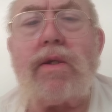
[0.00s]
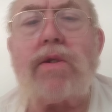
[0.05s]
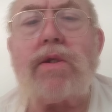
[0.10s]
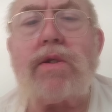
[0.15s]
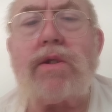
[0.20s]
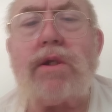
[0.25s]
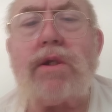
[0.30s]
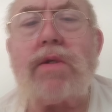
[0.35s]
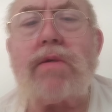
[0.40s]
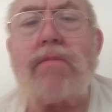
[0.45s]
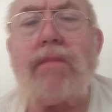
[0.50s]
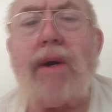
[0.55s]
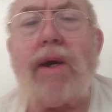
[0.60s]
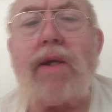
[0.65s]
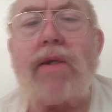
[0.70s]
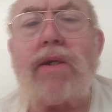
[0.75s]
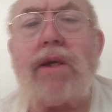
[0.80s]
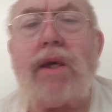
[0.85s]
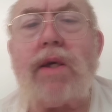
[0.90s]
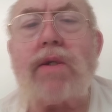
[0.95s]
is just
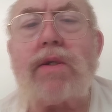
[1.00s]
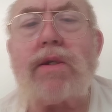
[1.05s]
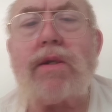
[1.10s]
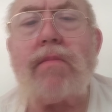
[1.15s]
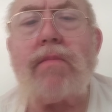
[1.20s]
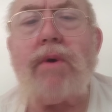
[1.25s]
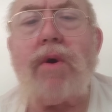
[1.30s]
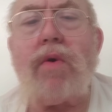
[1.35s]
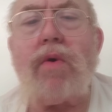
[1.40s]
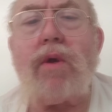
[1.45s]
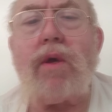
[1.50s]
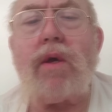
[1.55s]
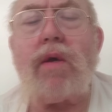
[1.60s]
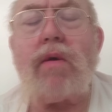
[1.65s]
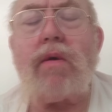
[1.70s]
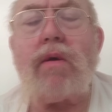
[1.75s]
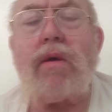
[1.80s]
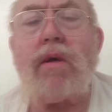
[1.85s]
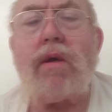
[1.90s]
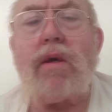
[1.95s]
my
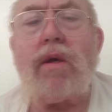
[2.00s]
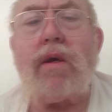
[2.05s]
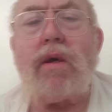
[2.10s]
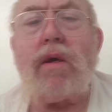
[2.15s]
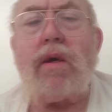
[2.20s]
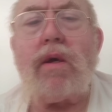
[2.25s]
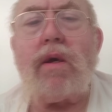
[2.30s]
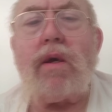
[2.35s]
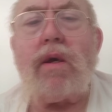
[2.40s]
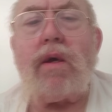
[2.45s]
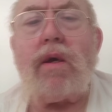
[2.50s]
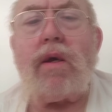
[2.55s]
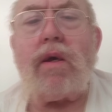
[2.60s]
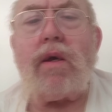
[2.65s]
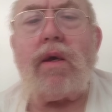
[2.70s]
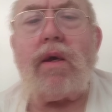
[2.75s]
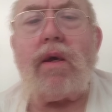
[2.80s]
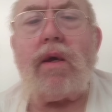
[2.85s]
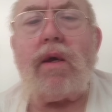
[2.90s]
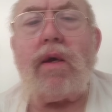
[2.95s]
testimony.
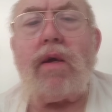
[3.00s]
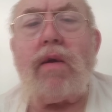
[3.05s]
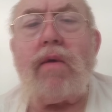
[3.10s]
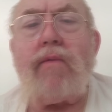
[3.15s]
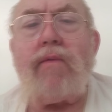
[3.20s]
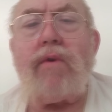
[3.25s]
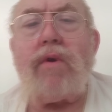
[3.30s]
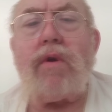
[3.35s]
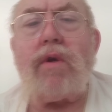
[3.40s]
And if you're a